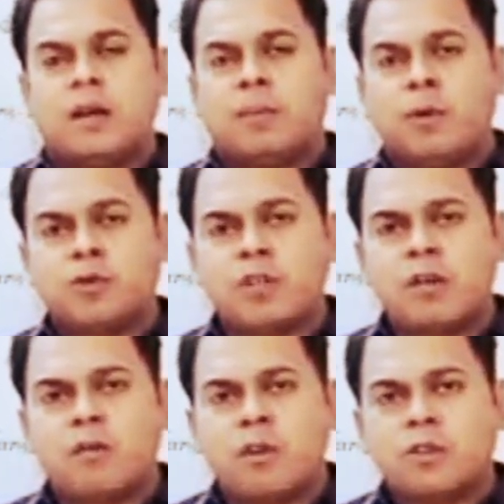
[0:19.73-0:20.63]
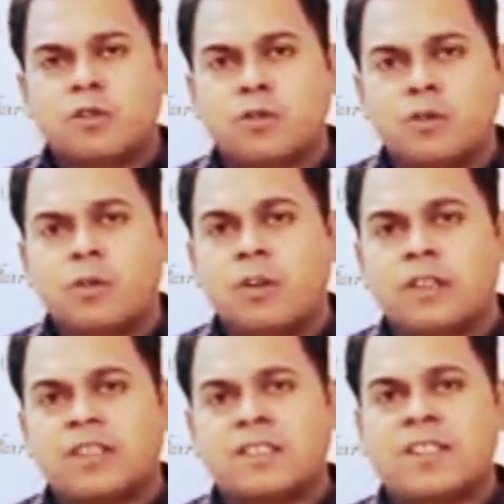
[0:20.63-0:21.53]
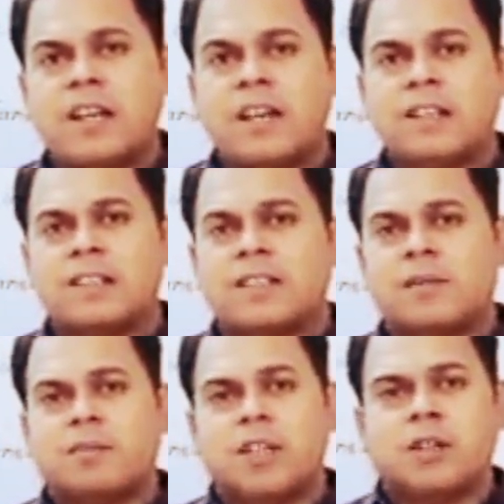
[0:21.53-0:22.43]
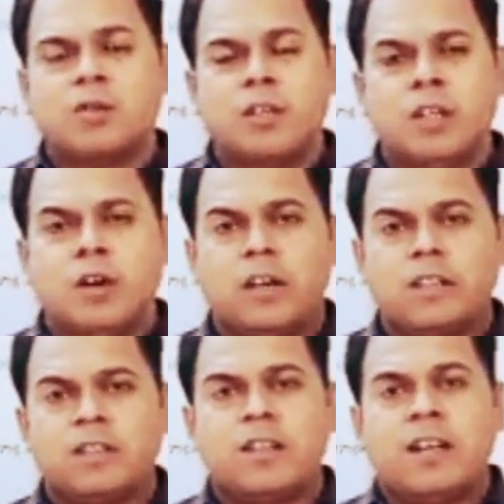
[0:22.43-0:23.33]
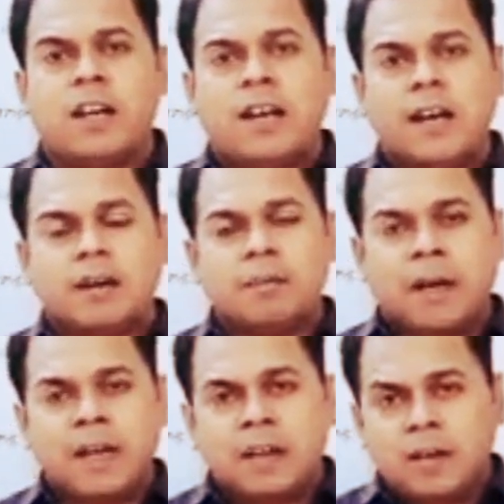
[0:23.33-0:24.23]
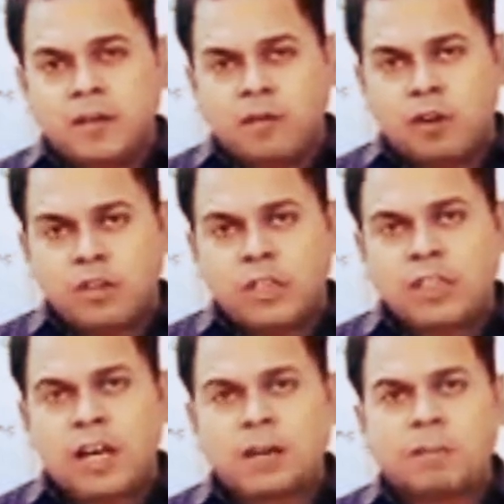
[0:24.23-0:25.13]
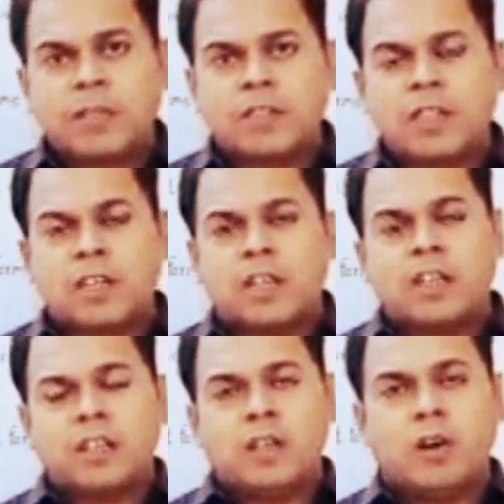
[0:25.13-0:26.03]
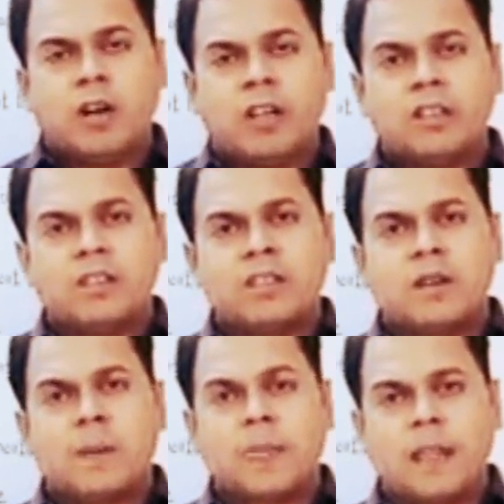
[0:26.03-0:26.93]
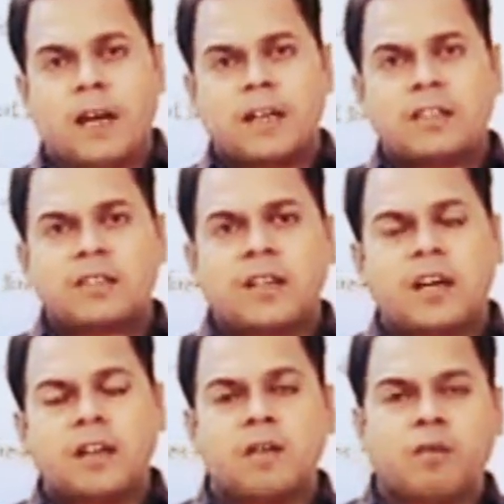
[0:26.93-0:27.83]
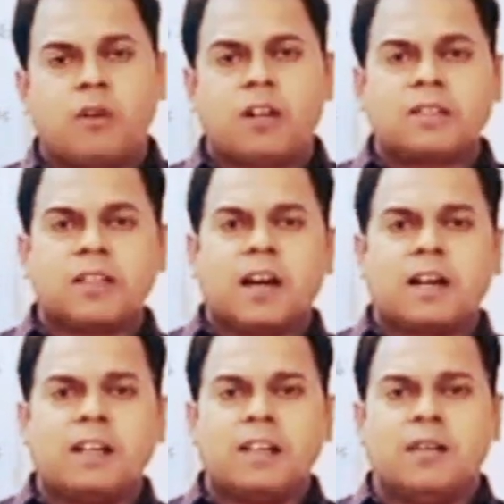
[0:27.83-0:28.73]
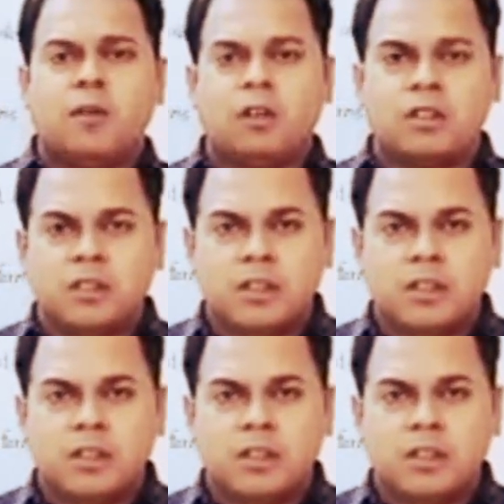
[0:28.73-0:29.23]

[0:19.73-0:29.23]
poster wants to say something to the audience, and by watching that picture the audience understand what exactly they want.